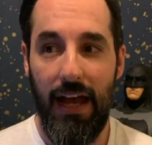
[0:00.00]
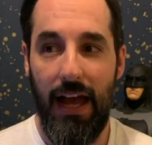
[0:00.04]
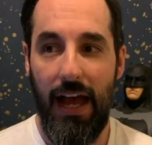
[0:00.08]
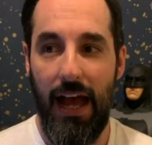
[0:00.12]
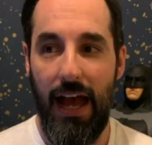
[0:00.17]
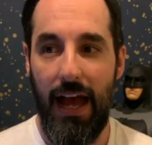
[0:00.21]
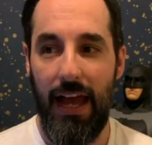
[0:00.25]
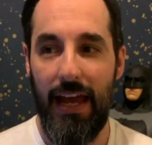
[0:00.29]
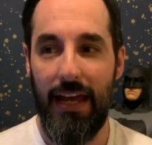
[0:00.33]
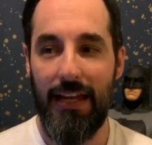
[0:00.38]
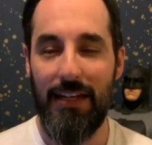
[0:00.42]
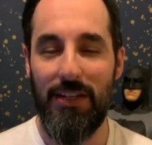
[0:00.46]

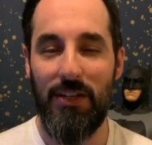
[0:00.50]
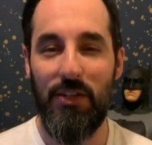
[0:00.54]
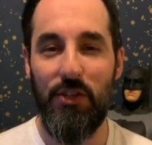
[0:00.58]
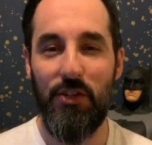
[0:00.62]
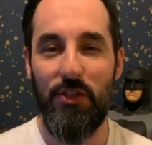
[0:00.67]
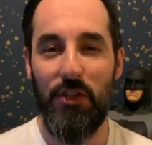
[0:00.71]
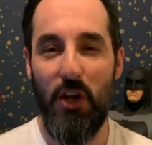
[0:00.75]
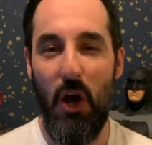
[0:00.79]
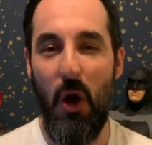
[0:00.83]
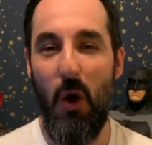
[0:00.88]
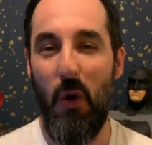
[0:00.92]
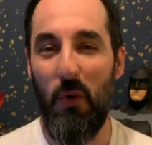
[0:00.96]
I
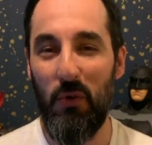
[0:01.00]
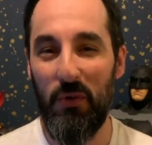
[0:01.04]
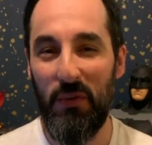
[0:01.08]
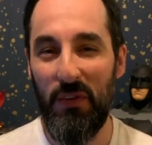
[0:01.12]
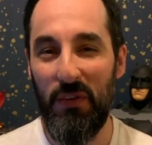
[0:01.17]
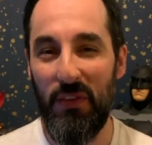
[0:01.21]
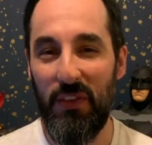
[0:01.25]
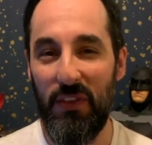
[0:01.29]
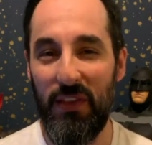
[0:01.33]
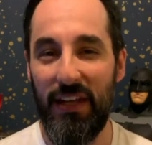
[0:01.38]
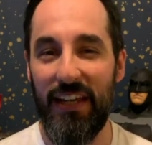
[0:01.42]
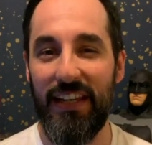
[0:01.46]

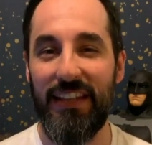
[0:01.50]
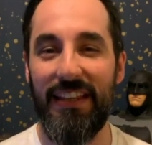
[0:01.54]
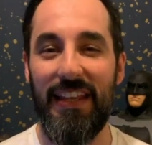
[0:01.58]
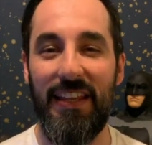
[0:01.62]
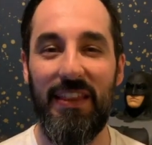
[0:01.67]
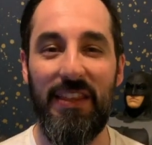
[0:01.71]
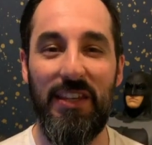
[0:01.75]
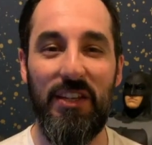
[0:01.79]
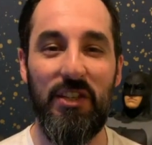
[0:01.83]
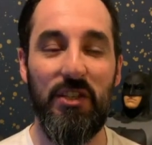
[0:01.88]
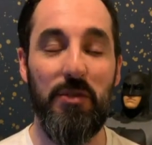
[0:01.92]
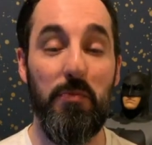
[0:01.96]
don't think that
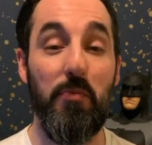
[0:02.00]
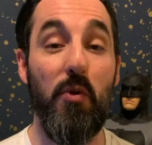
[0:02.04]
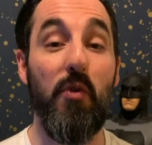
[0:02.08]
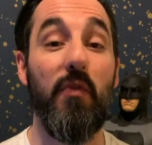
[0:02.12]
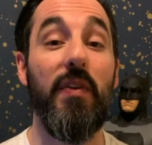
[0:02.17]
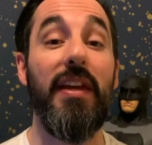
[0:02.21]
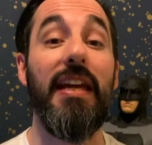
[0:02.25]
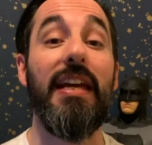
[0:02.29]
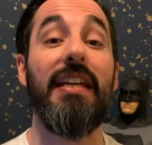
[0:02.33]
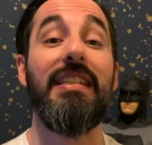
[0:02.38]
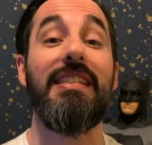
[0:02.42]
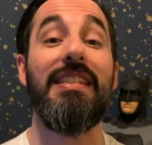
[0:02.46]
this
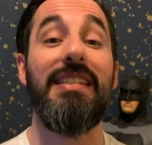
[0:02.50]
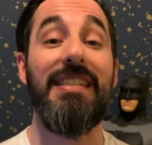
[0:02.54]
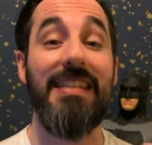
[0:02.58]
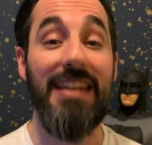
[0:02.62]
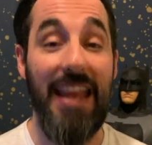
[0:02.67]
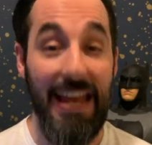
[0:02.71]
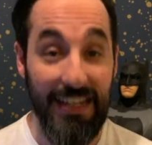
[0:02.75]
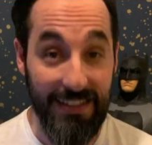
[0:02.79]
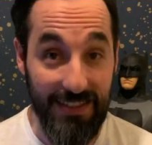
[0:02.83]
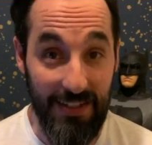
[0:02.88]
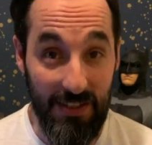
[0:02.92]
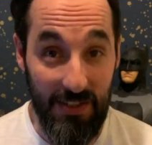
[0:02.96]
movie is
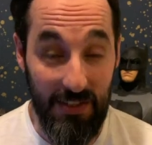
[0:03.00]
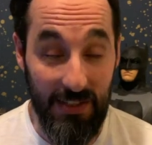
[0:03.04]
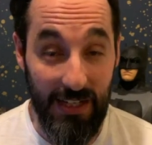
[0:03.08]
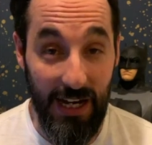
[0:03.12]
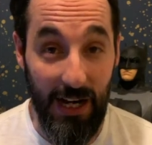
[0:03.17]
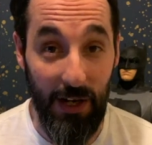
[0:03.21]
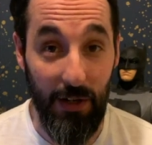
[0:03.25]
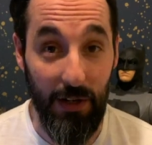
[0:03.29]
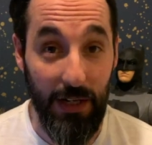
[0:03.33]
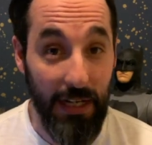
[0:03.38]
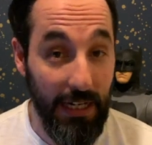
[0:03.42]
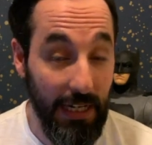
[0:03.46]

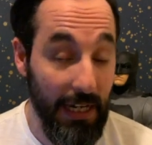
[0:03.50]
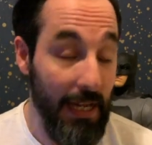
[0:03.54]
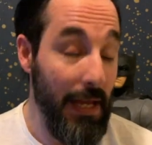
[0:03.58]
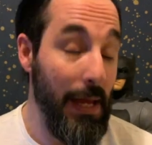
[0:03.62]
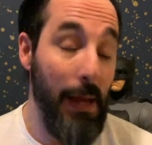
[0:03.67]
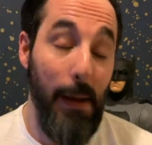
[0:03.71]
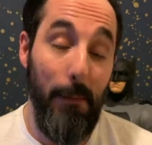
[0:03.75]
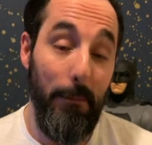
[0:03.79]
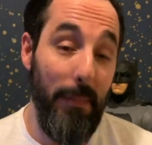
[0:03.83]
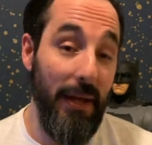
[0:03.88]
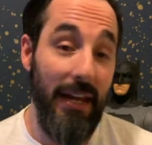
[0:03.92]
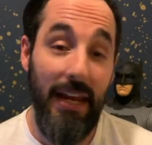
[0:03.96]
necessary,
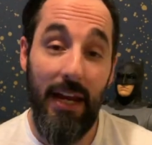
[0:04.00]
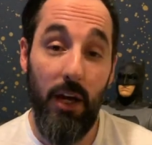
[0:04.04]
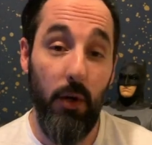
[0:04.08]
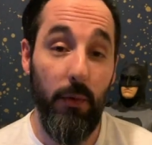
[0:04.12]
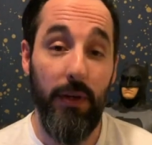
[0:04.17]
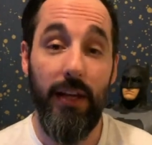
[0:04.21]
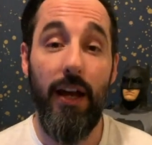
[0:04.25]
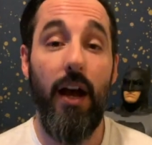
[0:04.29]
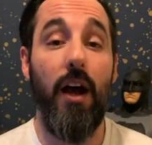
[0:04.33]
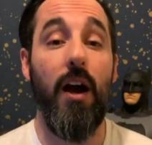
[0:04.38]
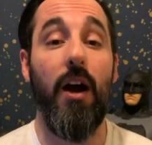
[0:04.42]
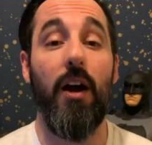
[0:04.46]
but here
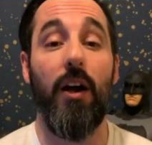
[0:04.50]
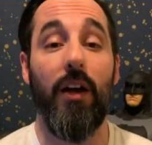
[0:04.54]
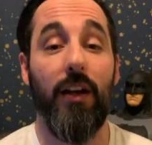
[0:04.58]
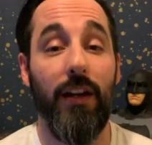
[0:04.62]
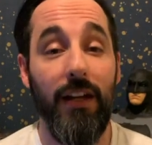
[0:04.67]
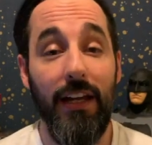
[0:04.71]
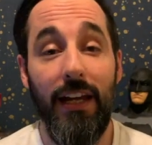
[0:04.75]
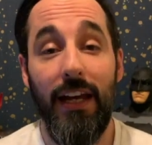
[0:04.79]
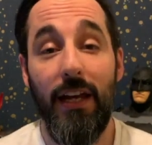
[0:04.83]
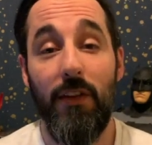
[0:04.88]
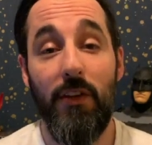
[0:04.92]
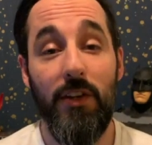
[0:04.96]
we are!
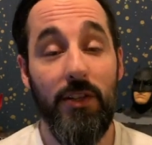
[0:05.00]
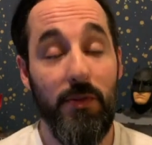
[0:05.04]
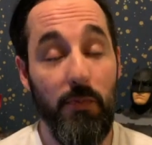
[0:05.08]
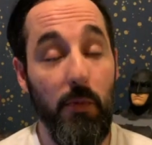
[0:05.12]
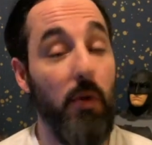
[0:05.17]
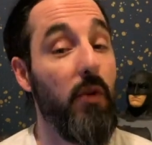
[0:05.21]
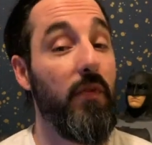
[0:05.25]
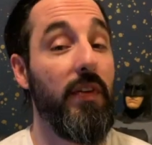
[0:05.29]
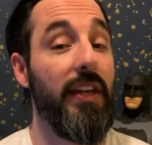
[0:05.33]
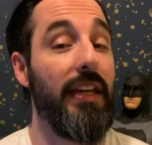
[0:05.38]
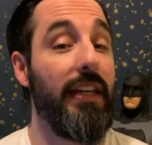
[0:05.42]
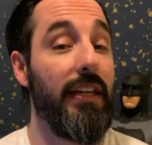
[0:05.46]
This
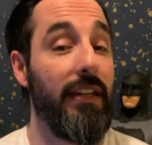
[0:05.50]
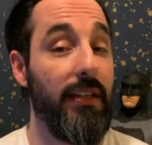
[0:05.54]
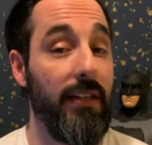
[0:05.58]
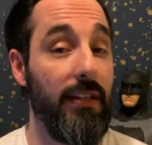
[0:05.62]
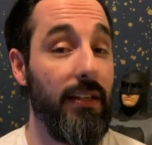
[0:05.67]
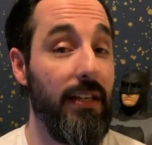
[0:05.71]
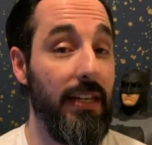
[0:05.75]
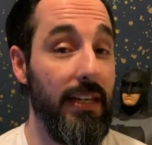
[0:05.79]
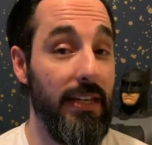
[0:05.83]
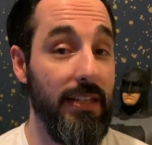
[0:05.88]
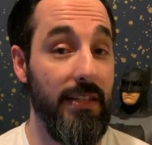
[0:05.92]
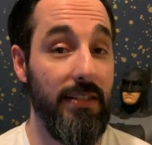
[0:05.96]
movie
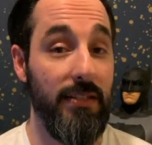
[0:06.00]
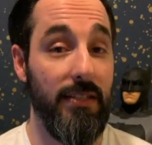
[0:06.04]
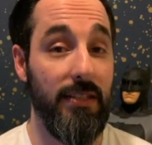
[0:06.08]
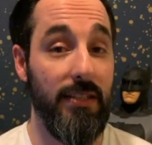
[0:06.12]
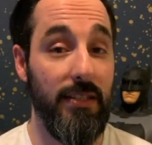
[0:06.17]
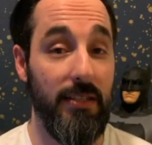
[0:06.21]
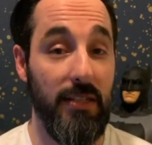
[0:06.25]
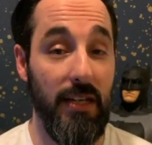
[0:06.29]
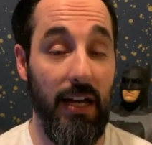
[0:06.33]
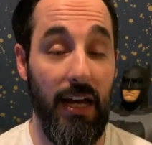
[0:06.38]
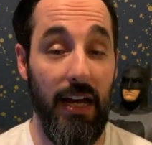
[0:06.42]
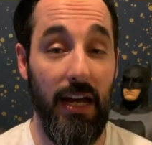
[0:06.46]

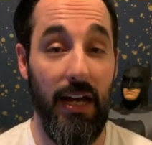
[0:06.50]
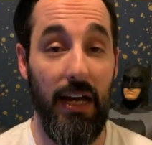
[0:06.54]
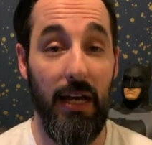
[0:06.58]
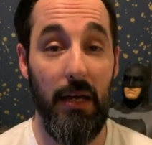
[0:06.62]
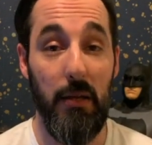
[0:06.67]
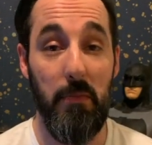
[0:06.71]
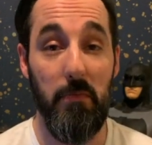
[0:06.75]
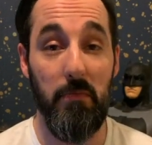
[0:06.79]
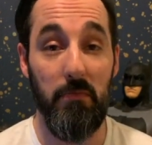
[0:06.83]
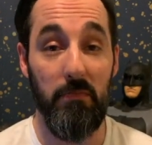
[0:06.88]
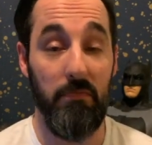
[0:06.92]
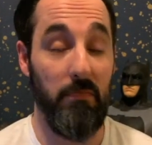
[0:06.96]
is
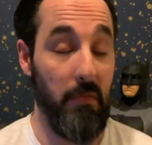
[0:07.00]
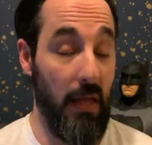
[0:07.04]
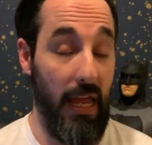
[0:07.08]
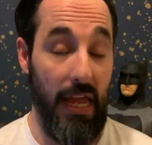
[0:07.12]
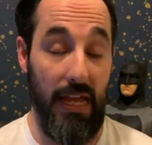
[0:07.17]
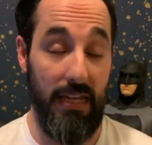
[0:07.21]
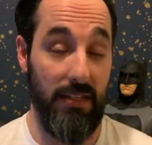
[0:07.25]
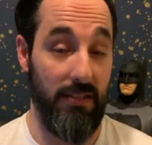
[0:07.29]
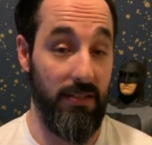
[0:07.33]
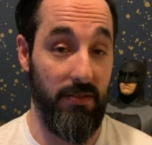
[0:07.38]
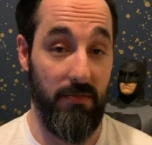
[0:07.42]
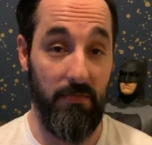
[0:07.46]

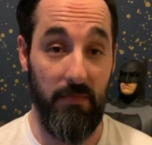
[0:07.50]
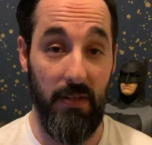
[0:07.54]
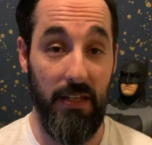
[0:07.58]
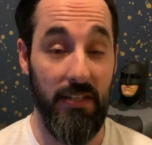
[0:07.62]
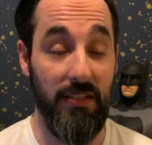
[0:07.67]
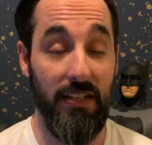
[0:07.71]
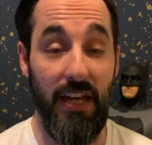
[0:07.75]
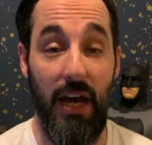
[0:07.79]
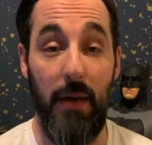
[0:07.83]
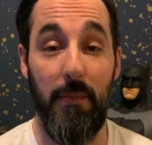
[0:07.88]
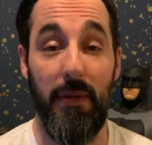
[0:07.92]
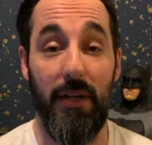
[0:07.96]

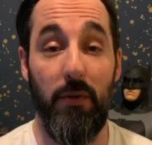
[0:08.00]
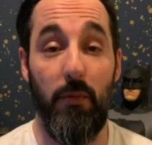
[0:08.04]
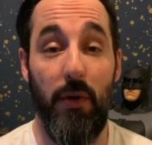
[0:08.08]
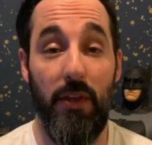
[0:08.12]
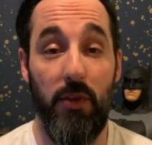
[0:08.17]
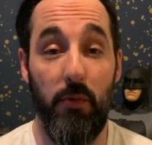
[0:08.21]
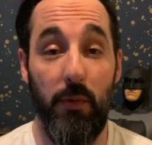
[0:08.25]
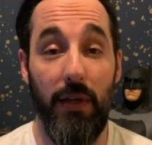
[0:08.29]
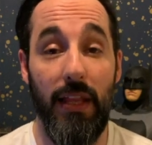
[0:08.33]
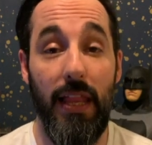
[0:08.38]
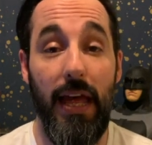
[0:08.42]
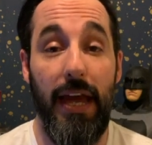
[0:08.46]
coming,
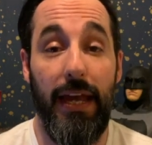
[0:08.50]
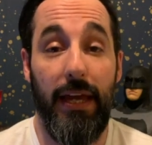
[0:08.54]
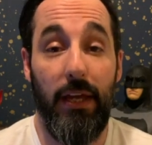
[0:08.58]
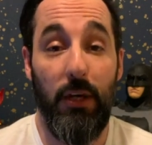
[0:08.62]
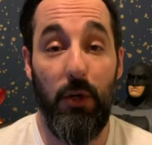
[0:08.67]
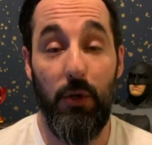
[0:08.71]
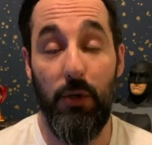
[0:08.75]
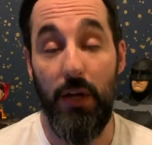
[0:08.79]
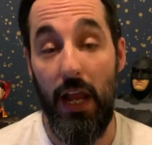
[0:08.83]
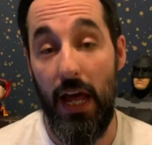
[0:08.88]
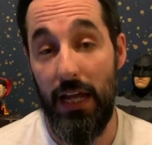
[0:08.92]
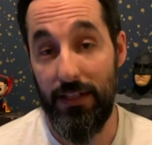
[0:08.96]
whether we like it
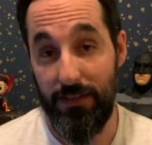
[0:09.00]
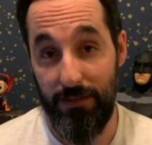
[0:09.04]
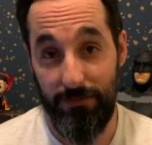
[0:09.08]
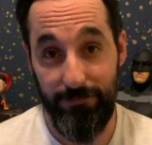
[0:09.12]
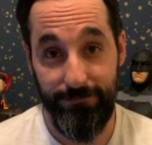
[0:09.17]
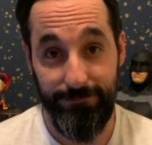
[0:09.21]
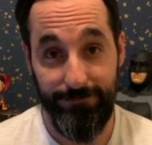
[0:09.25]
or not.